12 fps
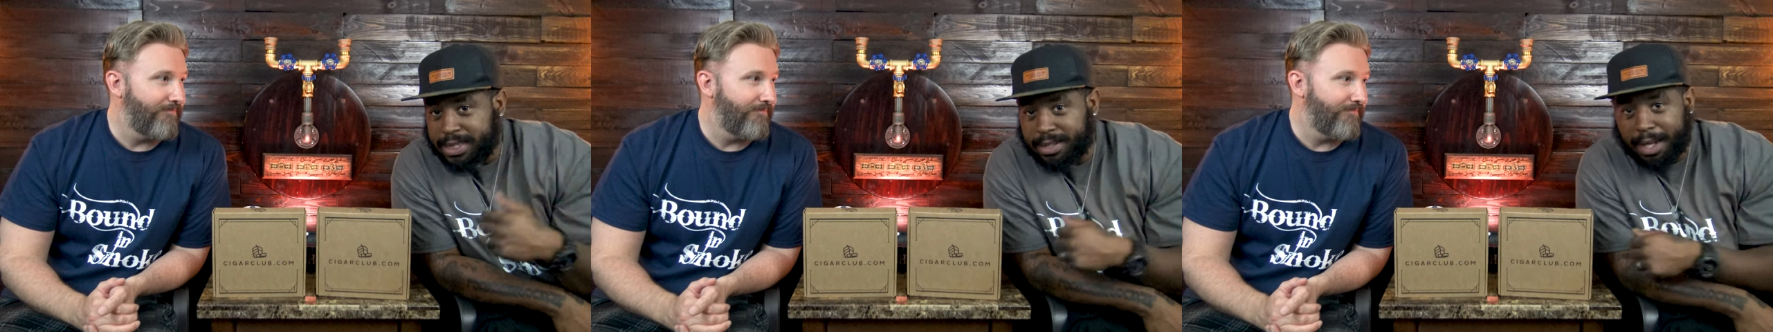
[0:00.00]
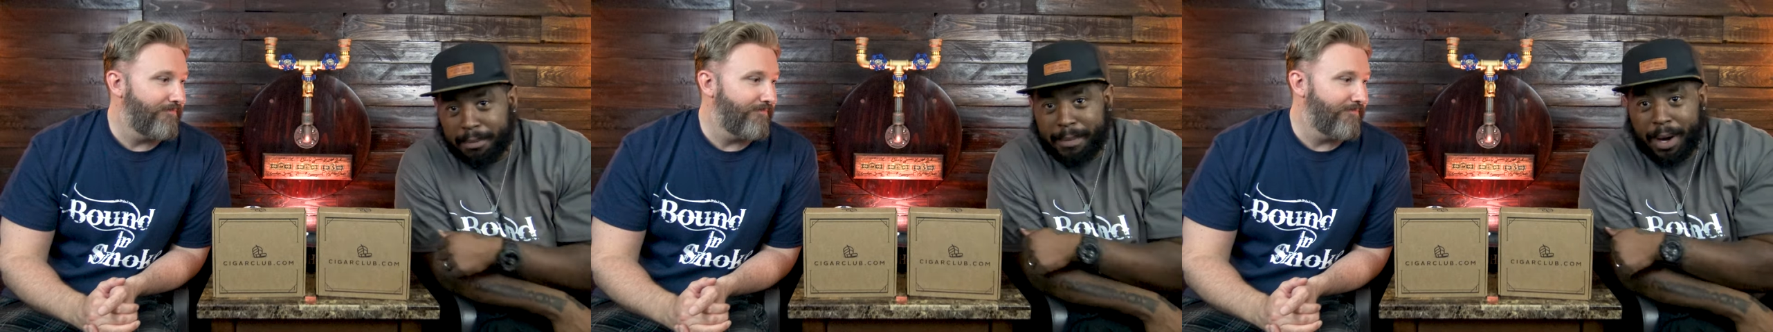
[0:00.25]
Speaker 1: this is
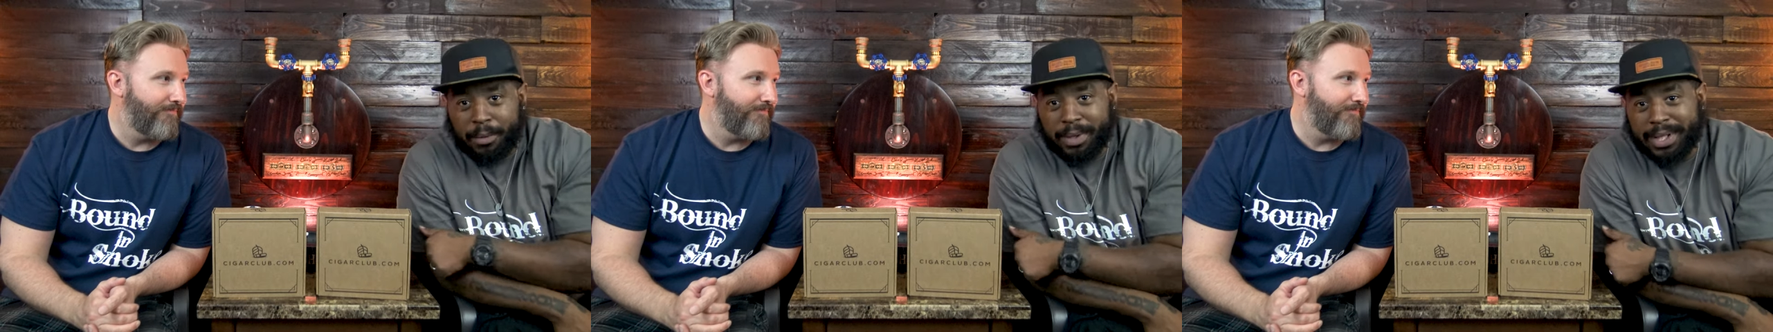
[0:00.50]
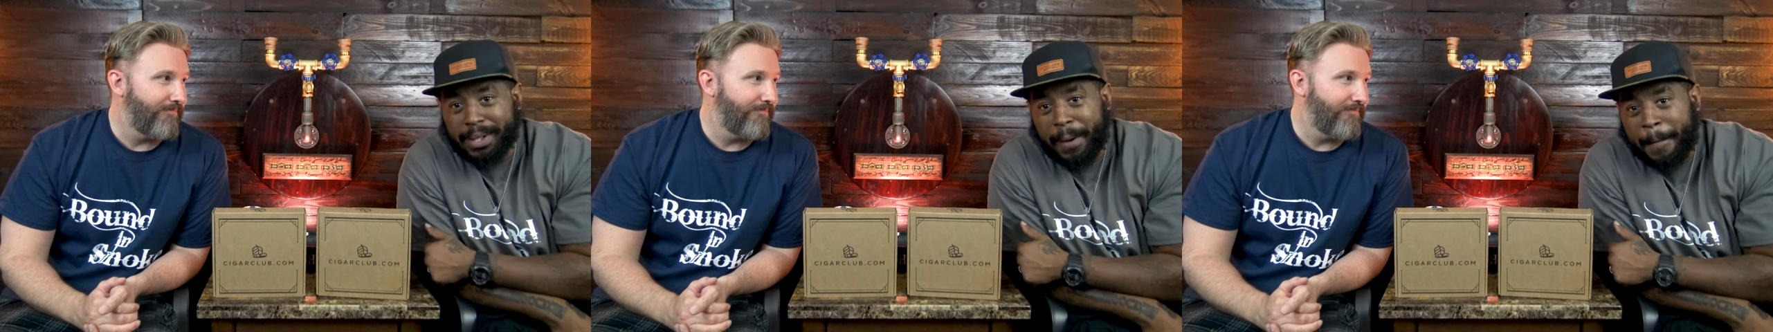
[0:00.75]
all about,
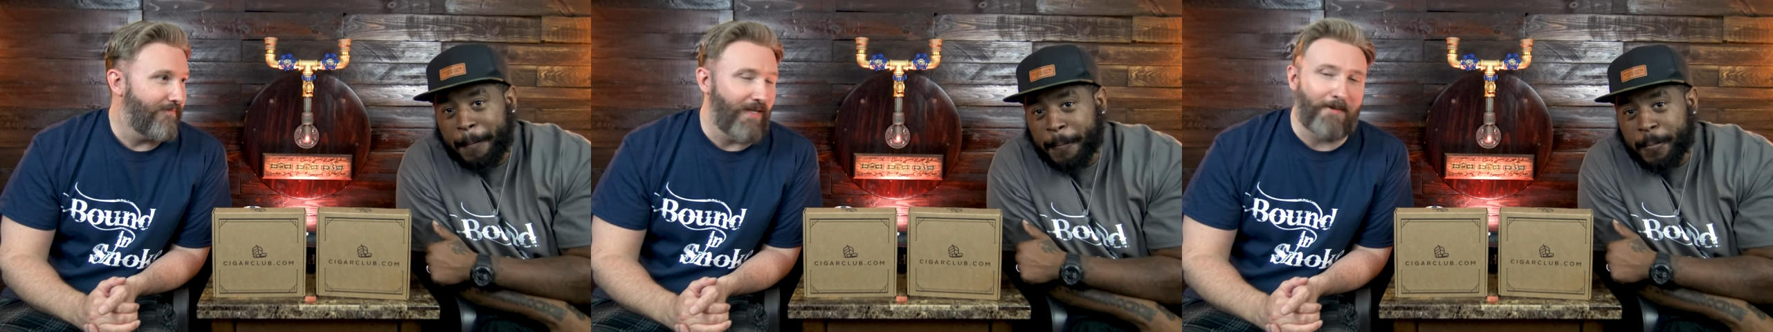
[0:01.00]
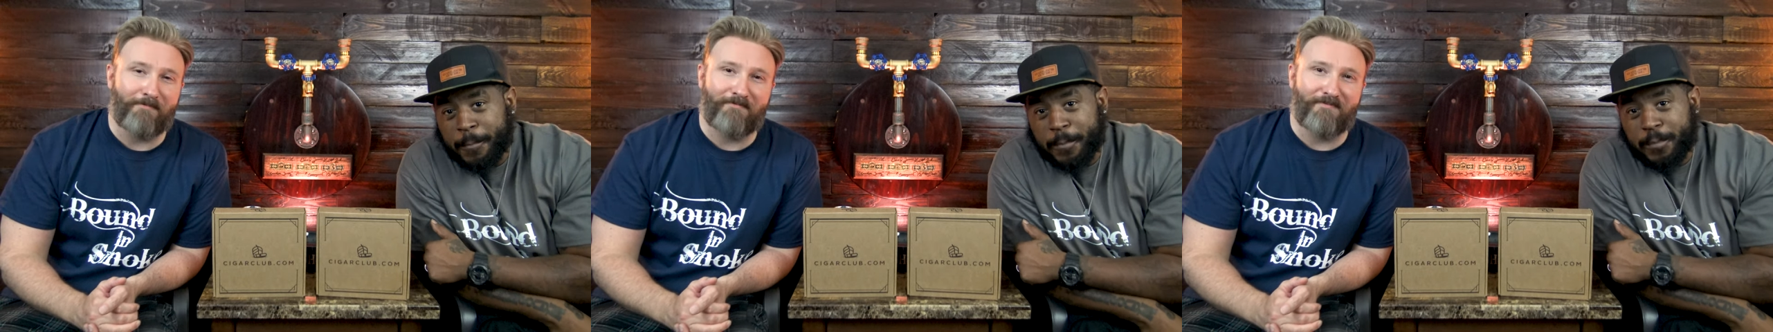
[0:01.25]
really.
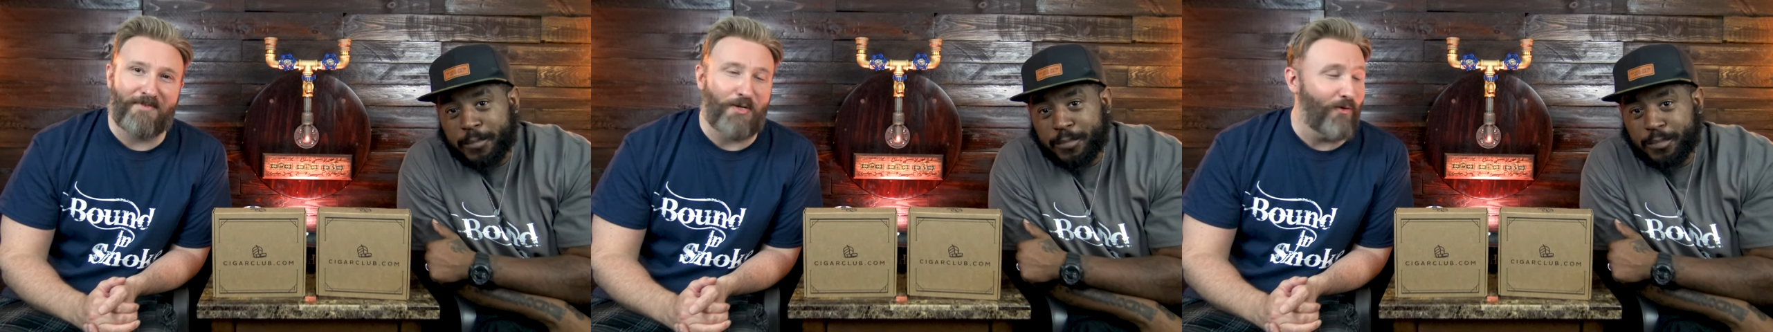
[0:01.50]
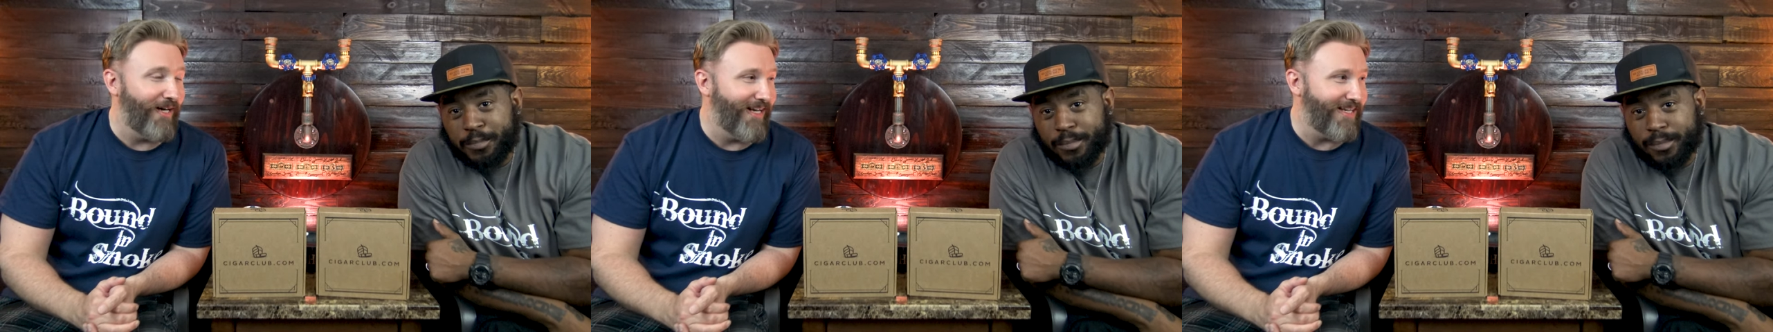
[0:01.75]
Speaker 2: Yep.
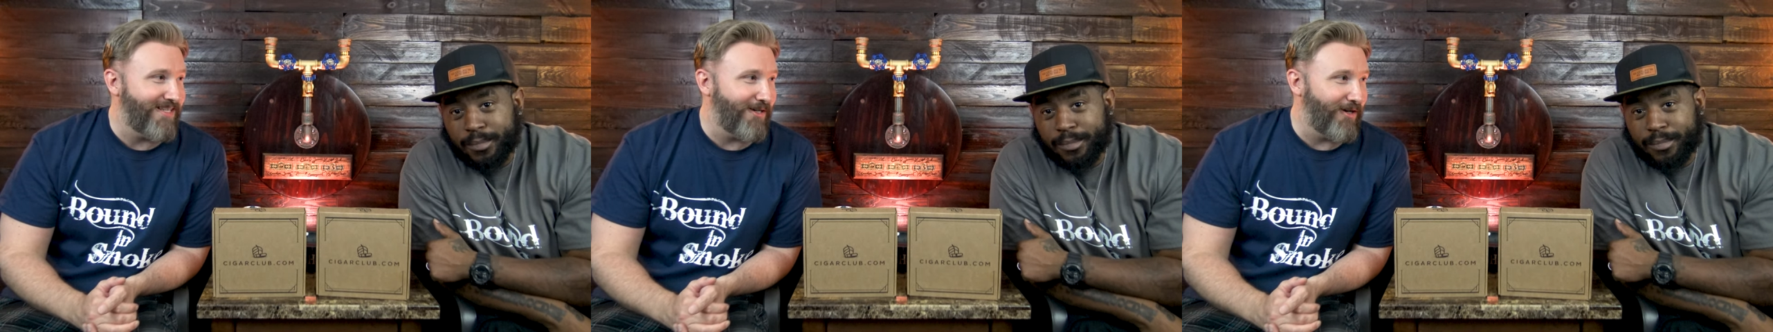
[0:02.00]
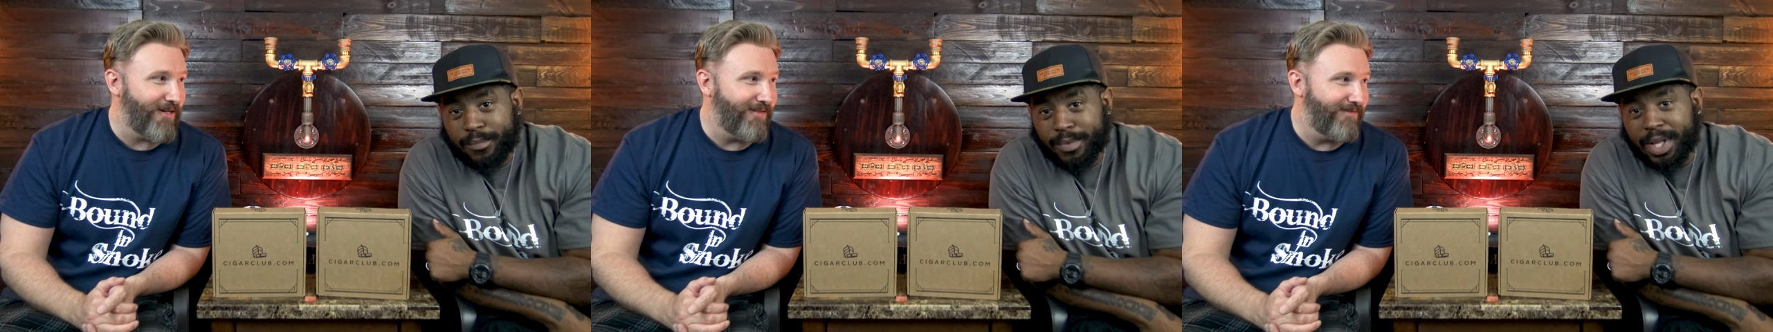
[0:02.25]
You ready to get
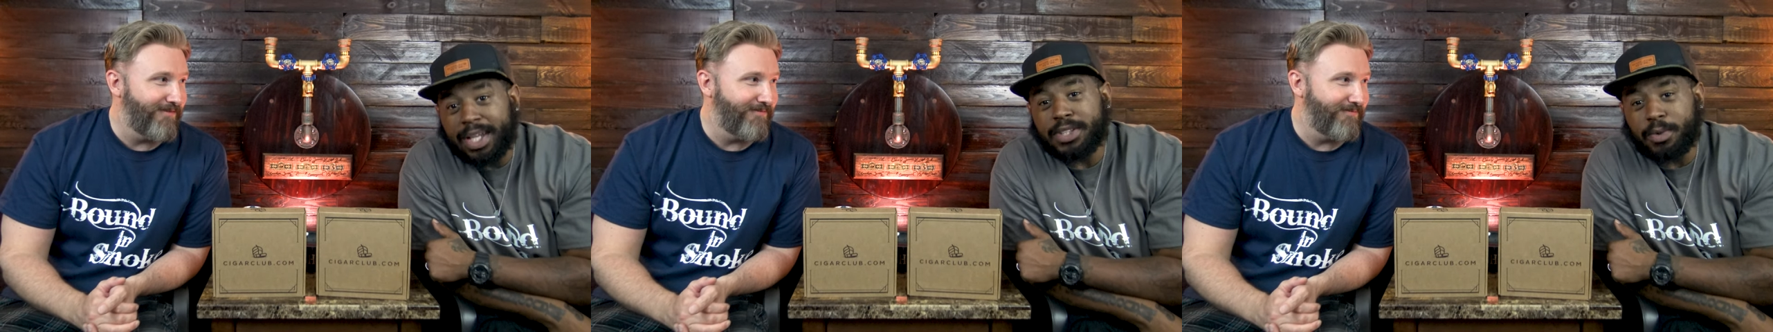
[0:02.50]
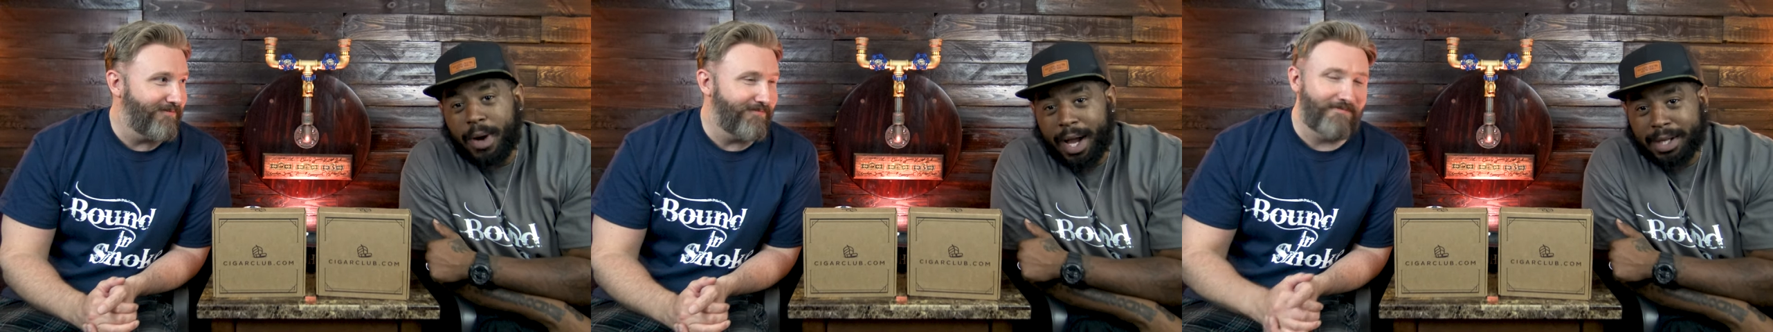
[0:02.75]
started?
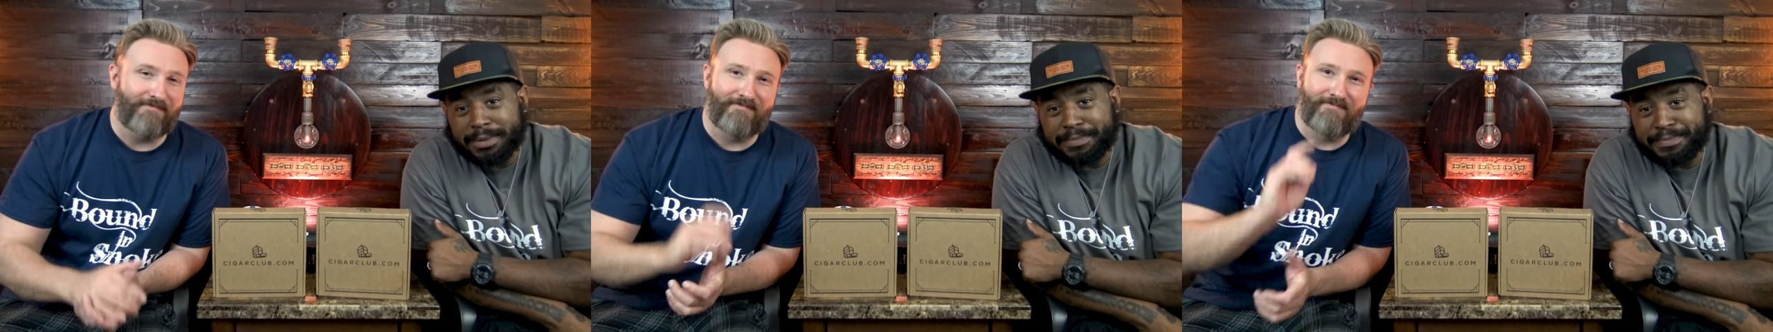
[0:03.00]
Let's rock.